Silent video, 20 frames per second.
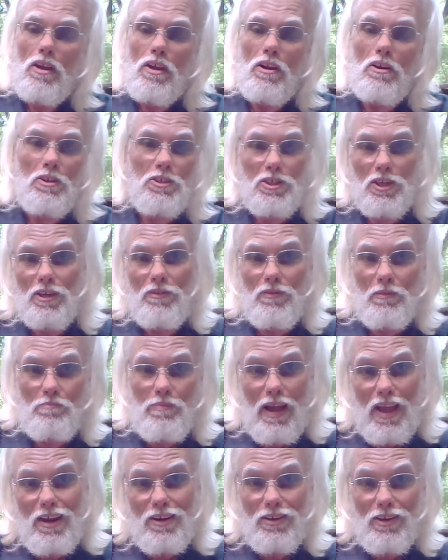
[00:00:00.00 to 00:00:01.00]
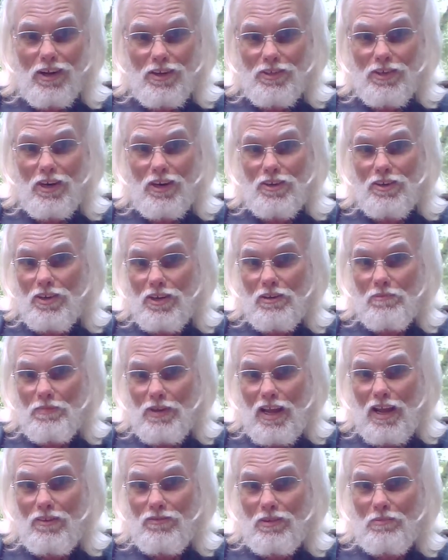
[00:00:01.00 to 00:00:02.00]
Just leave the band on there. You're going to
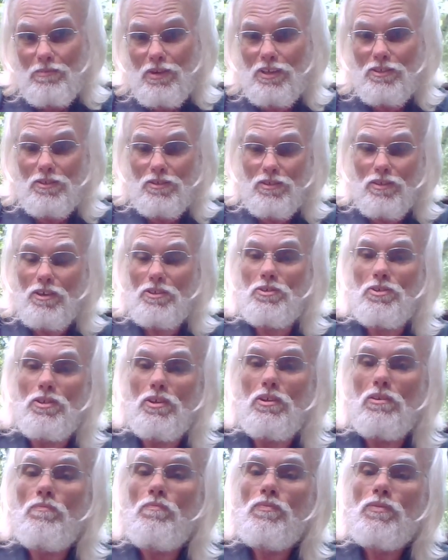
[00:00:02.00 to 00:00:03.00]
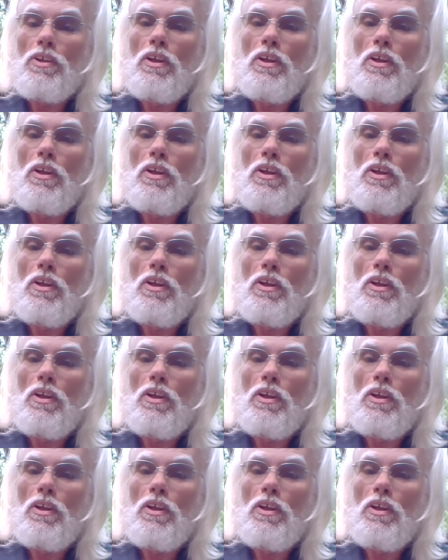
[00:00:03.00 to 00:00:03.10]
be having a major issue.